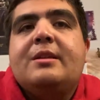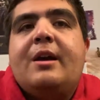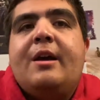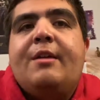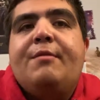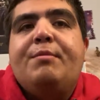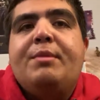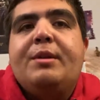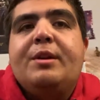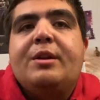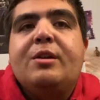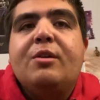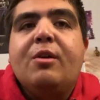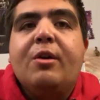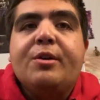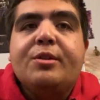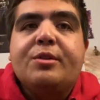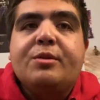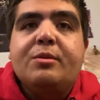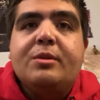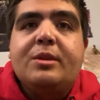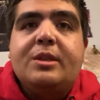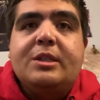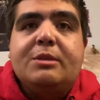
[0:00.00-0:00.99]
I've been going
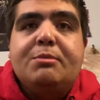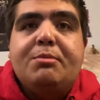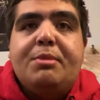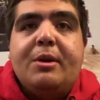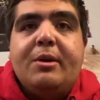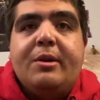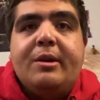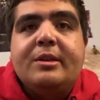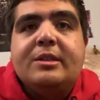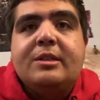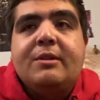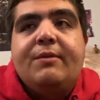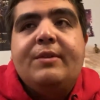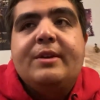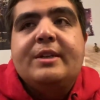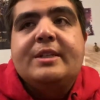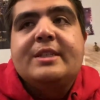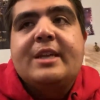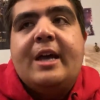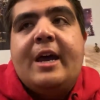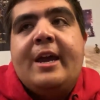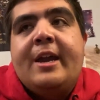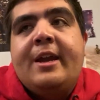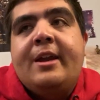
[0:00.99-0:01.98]
through these periods of
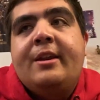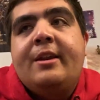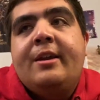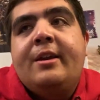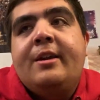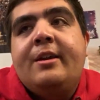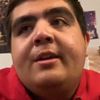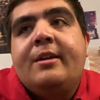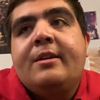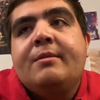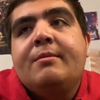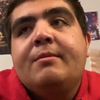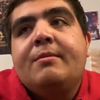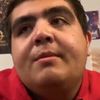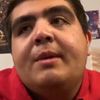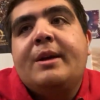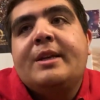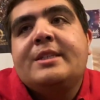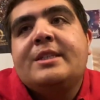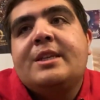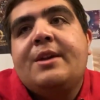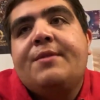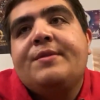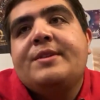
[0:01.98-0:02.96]
anxiety and my
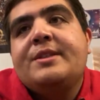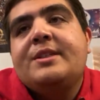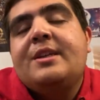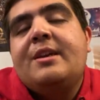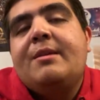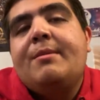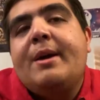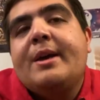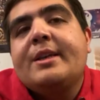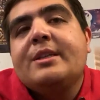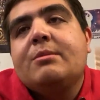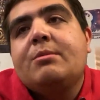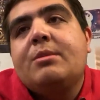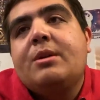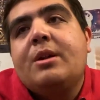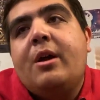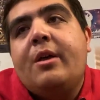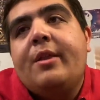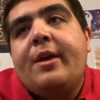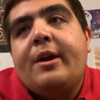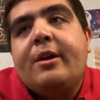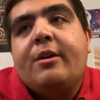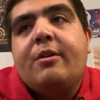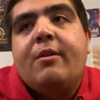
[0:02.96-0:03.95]
self-esteem hasn't been
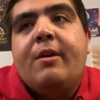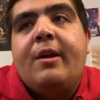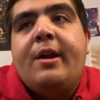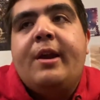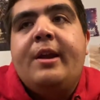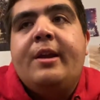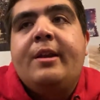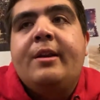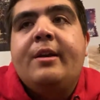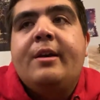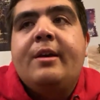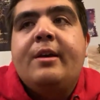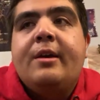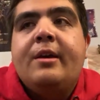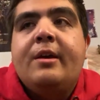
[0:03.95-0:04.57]
all that great.